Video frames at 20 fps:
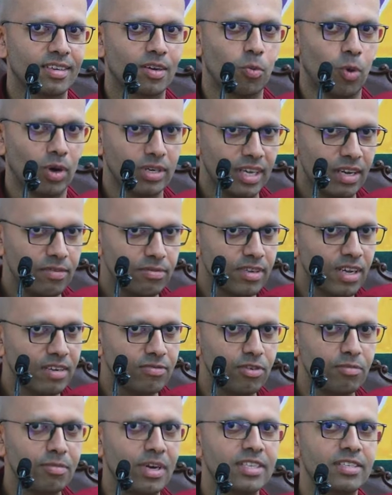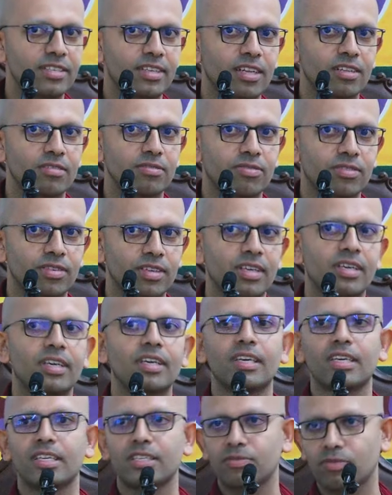What I have done for myself
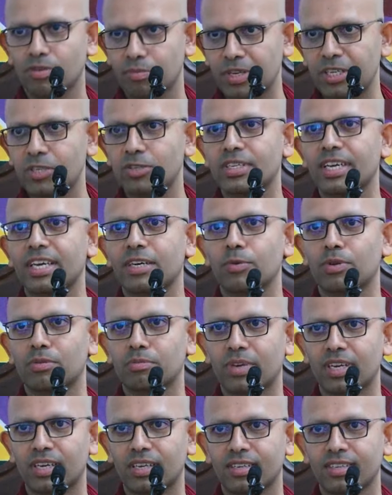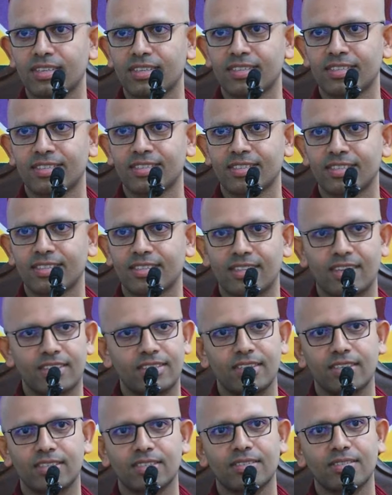is for me to take with me.
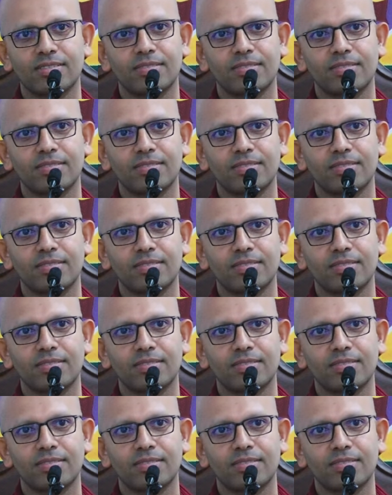That's it.